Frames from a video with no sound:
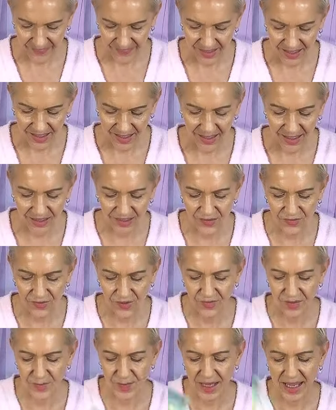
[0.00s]
And you've
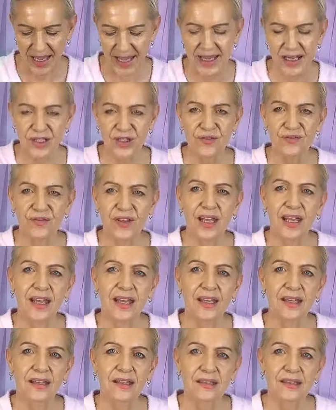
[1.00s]
got the Page of
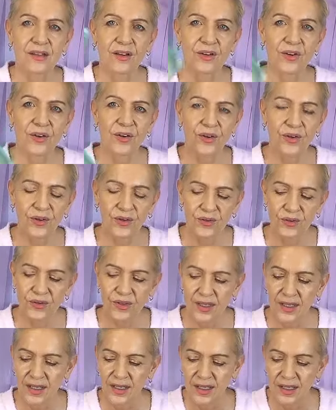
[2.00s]
Air. So
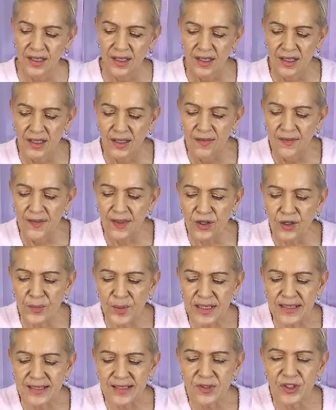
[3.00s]
it could
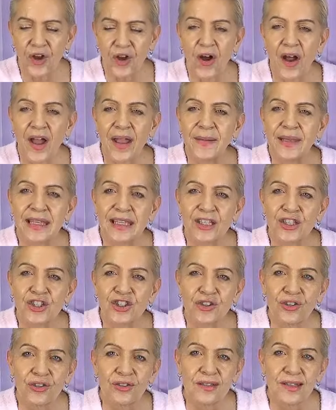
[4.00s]
be some timing
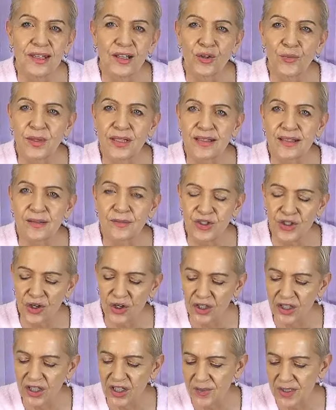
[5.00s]
issues. It could be some
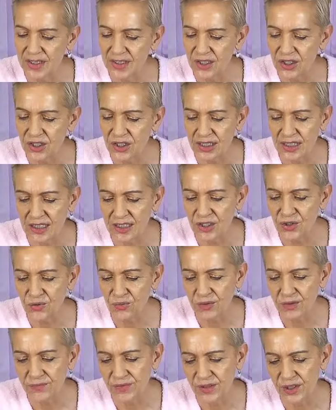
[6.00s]
documents you need to
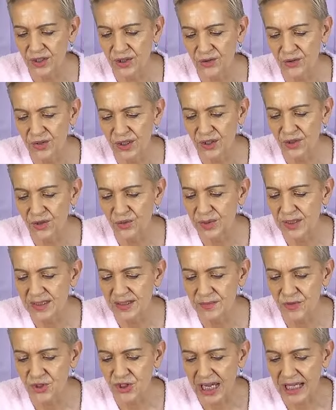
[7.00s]
review. There could be
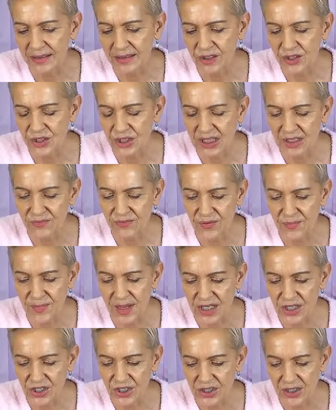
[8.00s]
some challenging
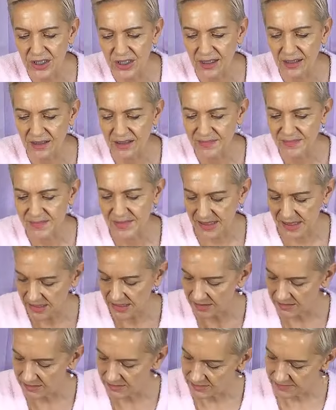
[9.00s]
information that comes
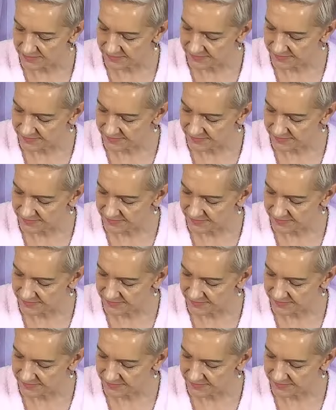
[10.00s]
in.